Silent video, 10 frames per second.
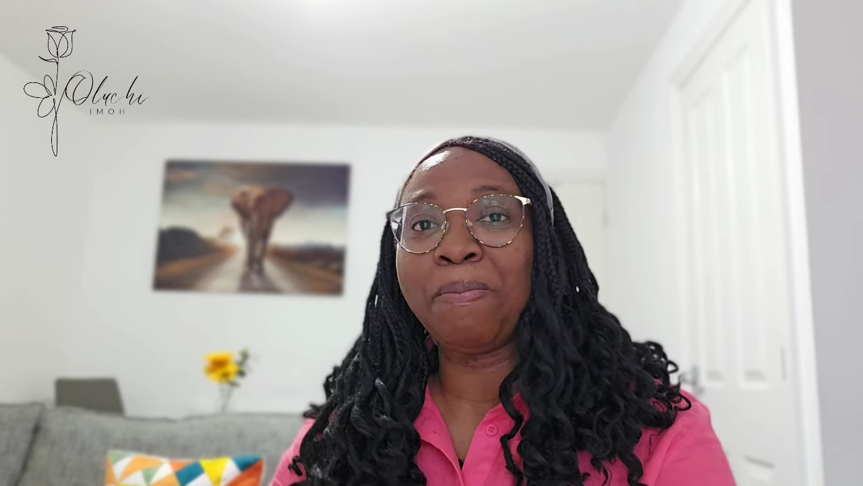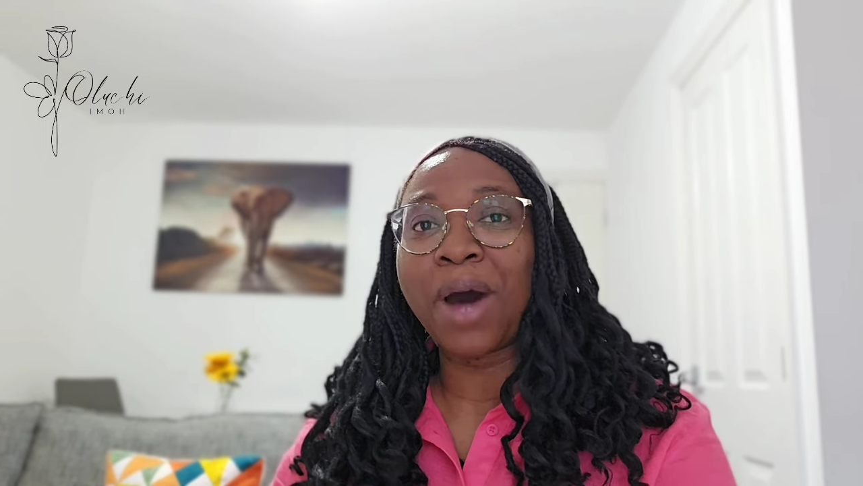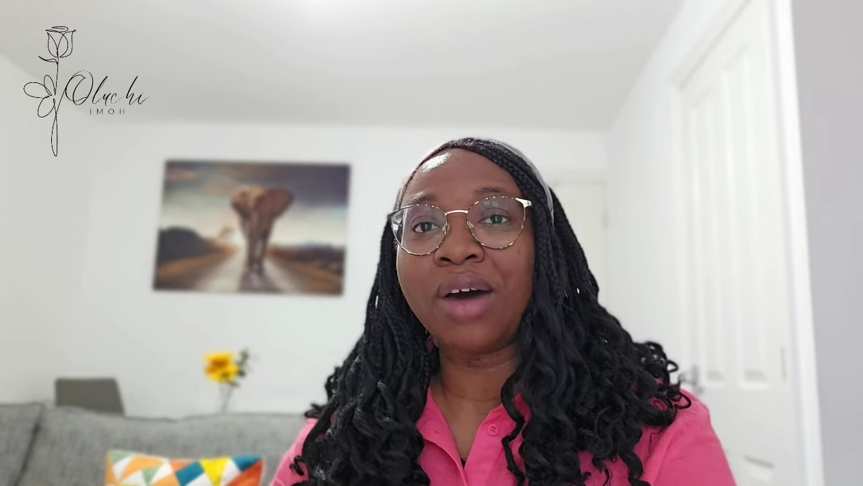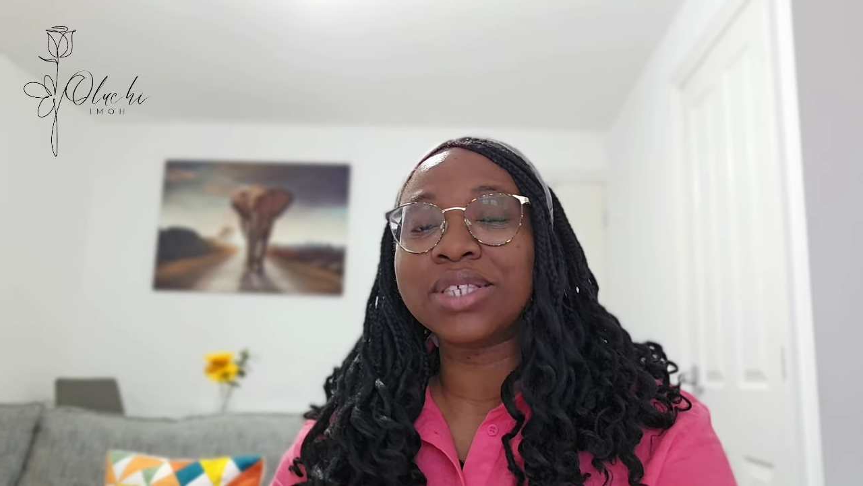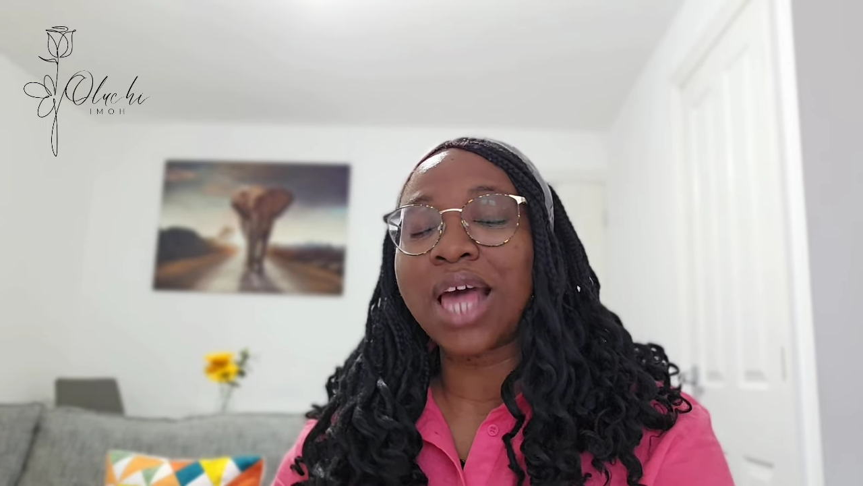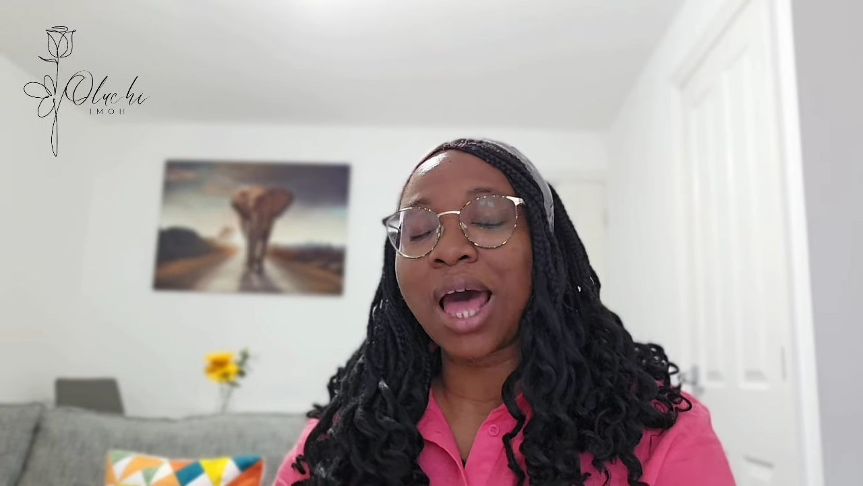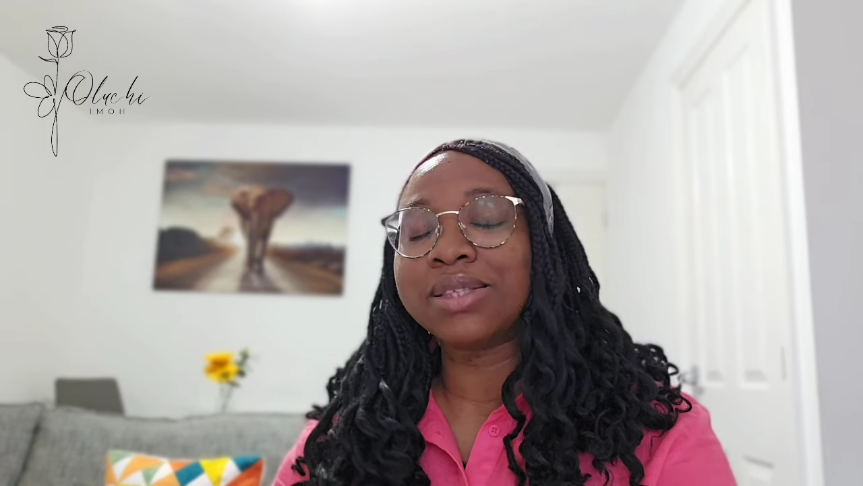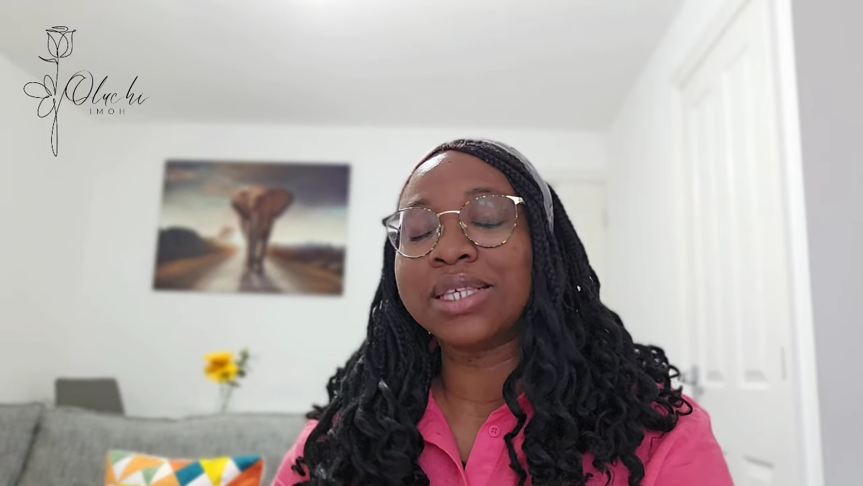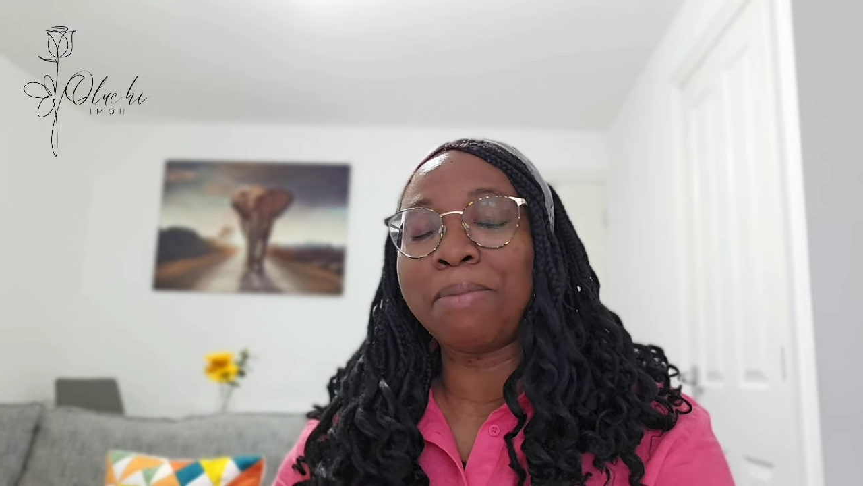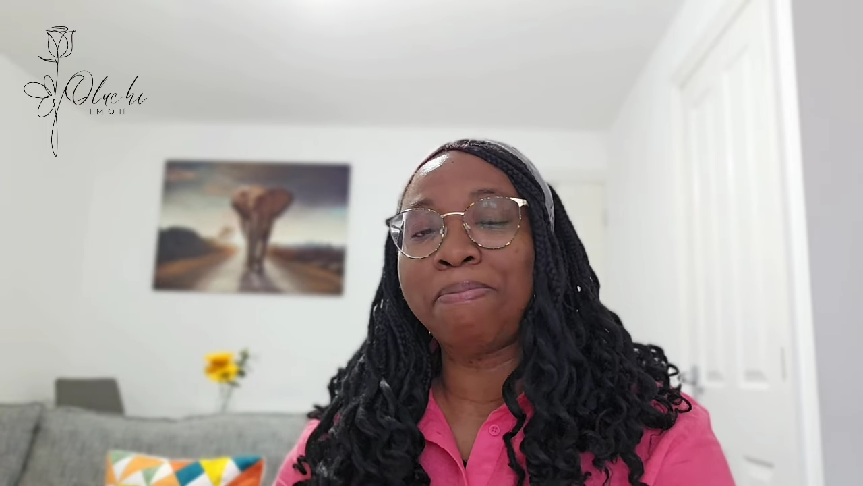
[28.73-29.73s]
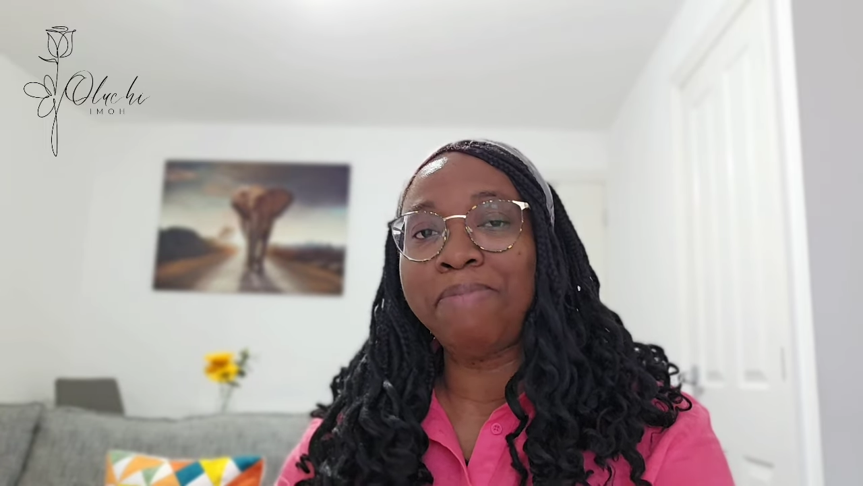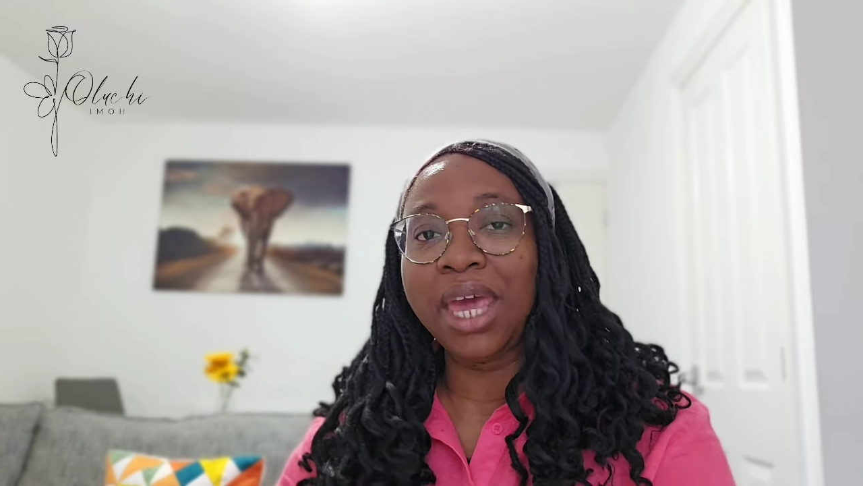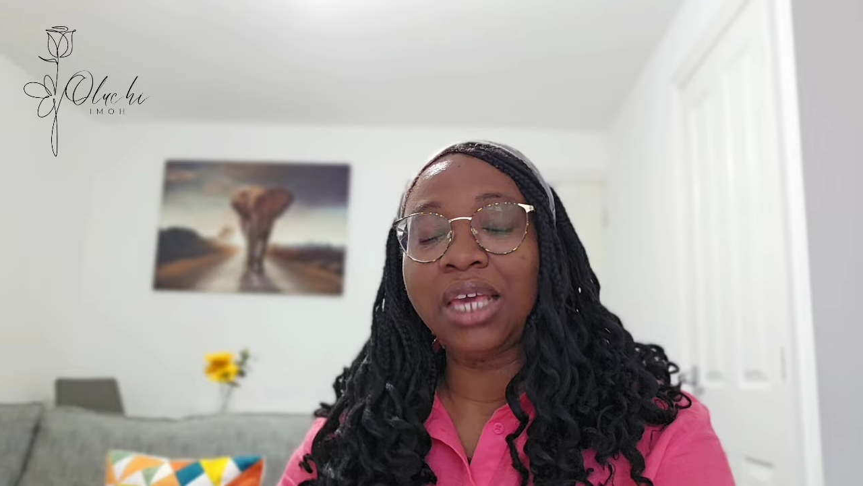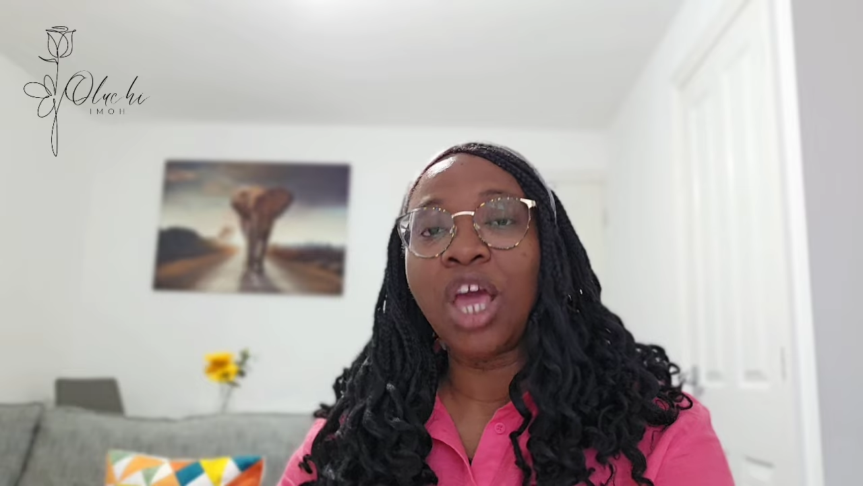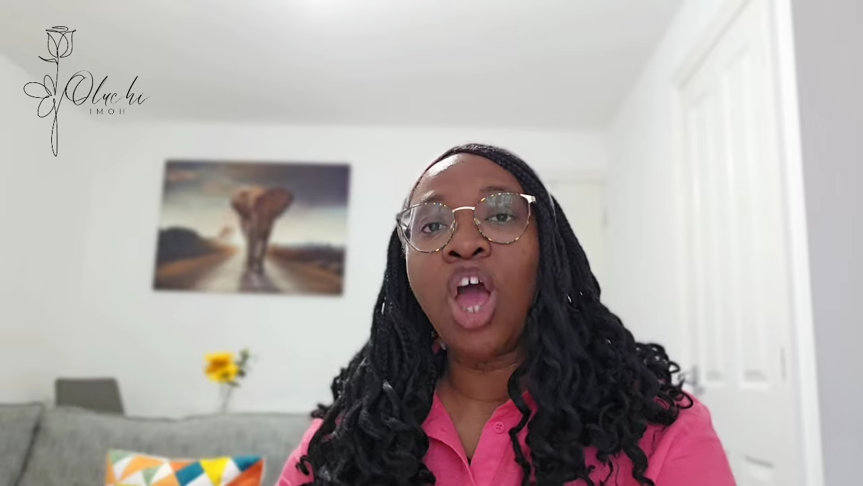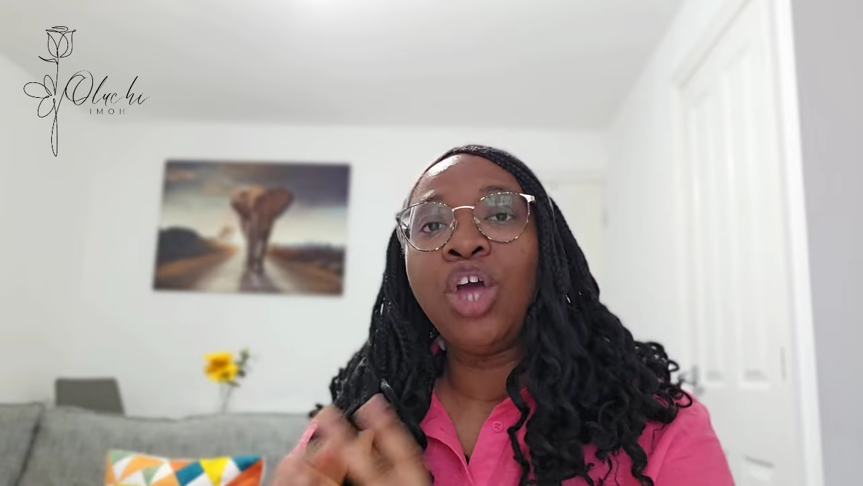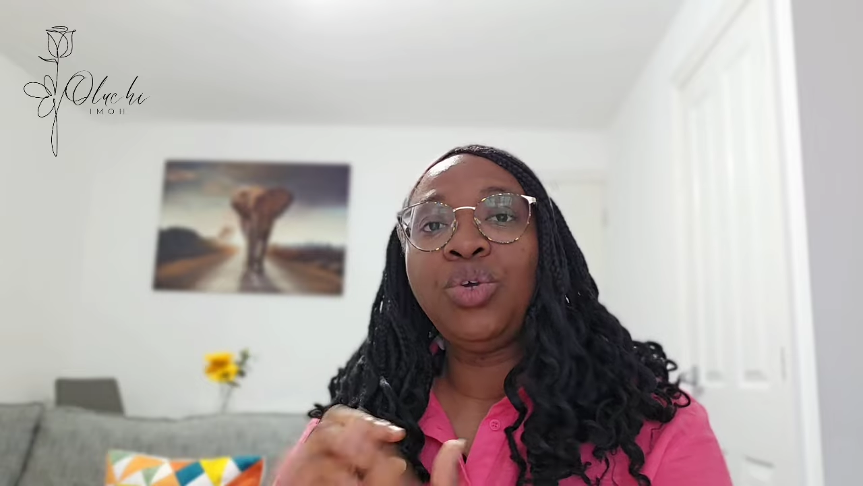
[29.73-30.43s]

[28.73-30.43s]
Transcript: about how to make